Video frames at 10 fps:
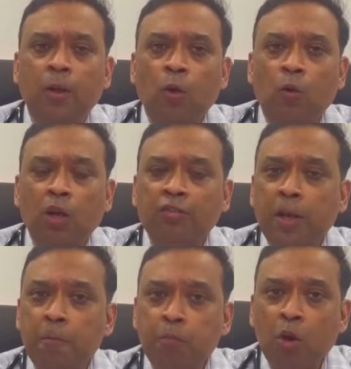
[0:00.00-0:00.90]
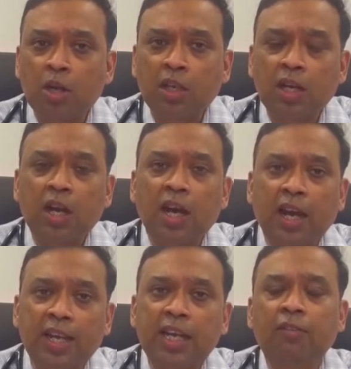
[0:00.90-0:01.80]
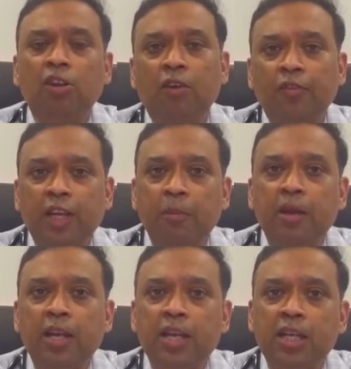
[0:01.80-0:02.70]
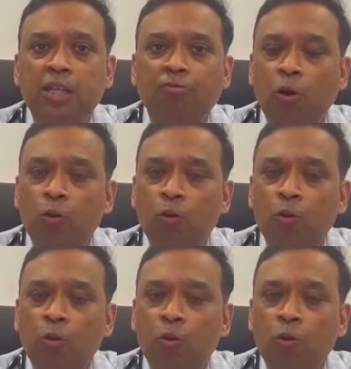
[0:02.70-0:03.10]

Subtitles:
One of the important high level of vitamin D is found